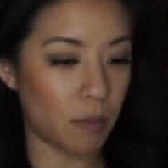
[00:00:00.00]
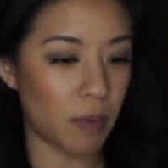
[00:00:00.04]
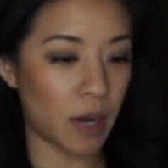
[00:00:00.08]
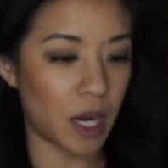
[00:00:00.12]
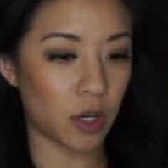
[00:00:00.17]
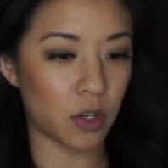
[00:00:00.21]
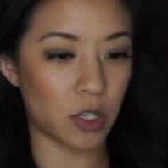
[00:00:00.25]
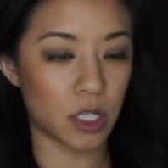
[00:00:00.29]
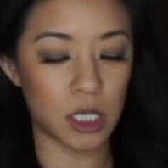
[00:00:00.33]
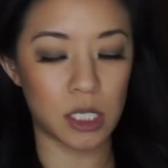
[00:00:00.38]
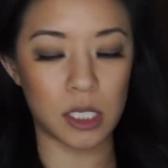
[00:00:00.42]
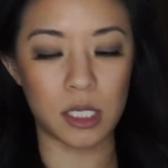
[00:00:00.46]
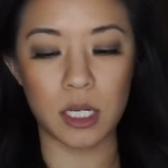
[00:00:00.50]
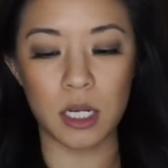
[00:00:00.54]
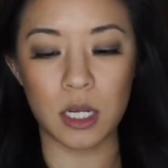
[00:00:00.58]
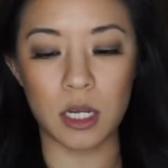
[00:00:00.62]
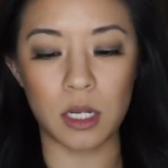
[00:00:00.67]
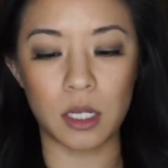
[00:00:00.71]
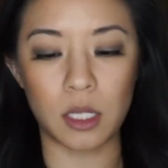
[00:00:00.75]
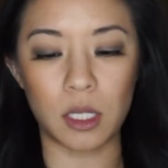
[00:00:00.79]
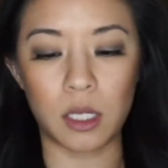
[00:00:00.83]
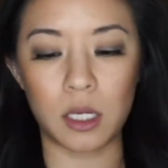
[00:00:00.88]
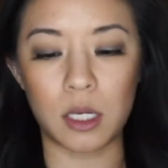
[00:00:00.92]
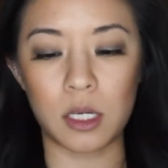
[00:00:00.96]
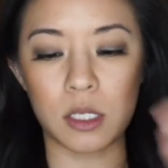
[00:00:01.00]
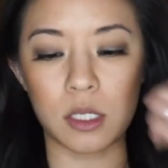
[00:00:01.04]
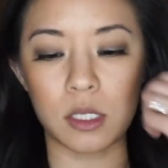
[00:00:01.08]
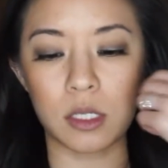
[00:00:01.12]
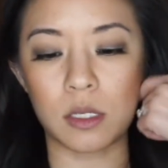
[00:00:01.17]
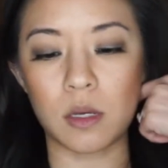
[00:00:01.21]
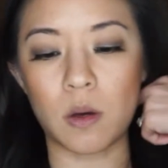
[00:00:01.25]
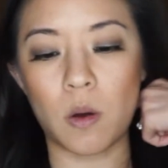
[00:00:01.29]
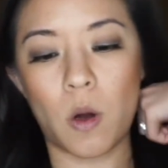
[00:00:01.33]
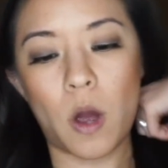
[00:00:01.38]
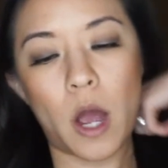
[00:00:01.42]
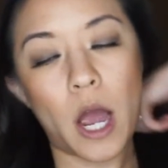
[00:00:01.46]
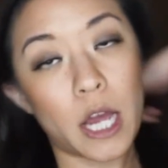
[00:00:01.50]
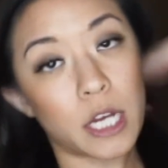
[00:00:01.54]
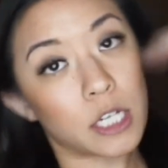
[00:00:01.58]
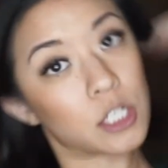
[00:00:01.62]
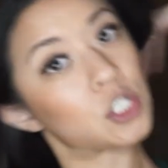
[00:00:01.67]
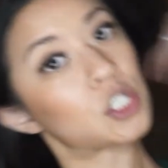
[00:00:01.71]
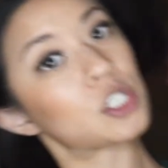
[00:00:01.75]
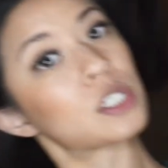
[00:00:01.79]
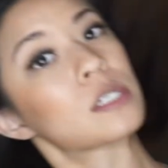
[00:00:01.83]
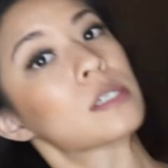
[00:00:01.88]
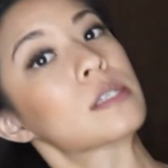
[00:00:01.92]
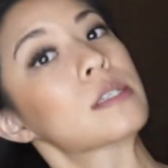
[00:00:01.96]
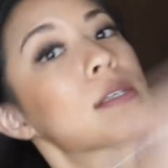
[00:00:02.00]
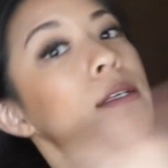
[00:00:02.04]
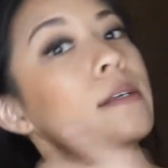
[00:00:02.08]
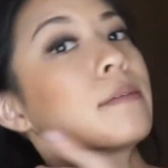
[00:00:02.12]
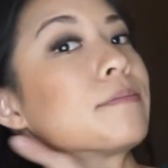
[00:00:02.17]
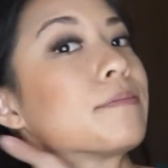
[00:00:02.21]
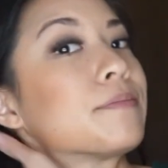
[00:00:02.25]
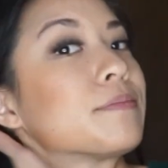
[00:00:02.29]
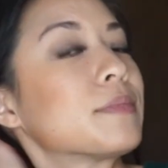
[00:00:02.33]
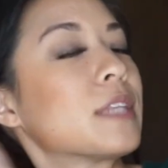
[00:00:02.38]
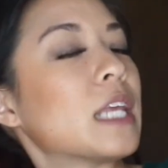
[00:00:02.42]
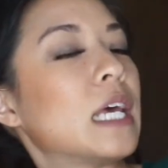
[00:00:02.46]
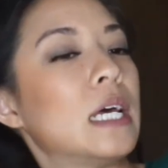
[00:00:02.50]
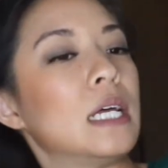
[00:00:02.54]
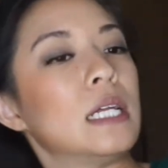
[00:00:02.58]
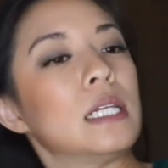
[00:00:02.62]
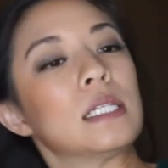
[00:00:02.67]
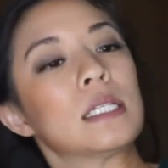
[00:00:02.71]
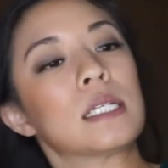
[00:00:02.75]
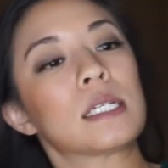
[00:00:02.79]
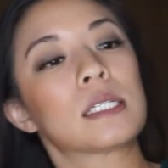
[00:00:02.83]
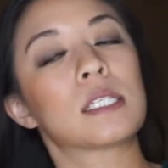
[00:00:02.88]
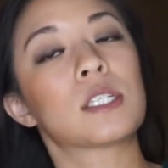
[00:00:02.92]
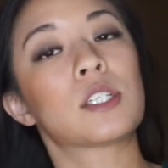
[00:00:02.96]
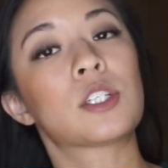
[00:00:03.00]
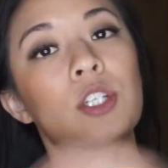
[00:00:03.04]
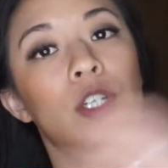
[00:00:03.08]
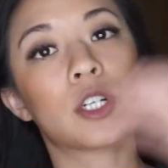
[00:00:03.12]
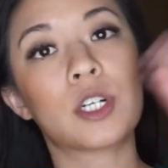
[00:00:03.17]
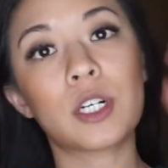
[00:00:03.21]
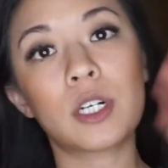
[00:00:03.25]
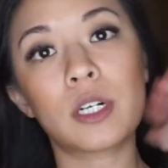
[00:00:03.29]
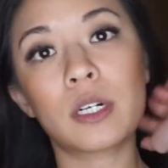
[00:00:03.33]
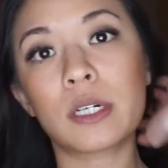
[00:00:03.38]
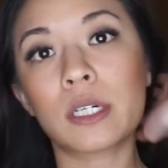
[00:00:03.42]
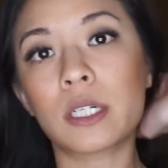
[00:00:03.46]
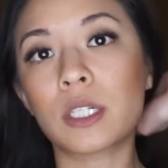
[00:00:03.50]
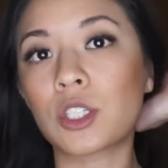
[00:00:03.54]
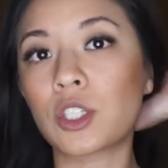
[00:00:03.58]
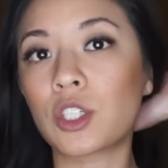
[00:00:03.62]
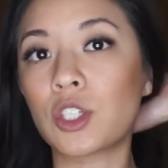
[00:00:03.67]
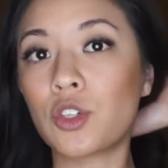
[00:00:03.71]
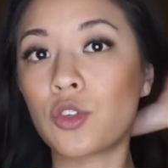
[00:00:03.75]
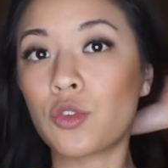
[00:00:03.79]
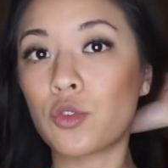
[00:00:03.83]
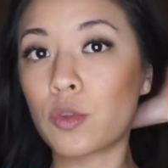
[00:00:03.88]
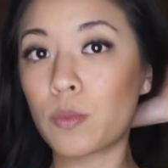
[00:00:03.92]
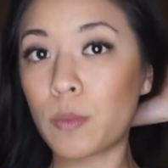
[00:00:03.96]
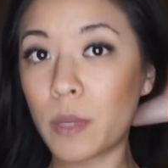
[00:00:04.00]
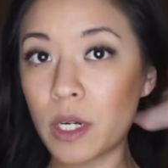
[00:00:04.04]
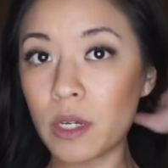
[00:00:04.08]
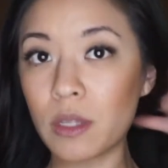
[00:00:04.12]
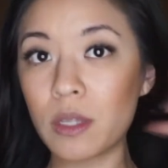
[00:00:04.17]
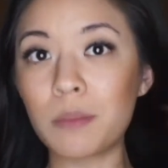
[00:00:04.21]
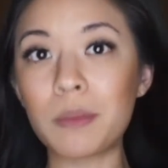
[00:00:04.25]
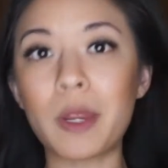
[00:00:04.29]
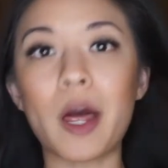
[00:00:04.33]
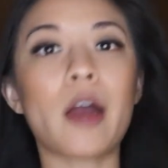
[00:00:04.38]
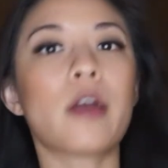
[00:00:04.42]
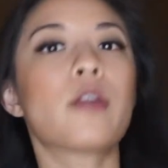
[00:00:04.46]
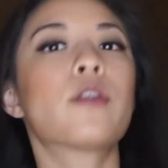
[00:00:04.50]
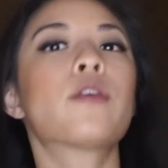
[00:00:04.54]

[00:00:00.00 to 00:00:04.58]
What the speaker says: by Christine Lee, so I just listen to her because she knows better than I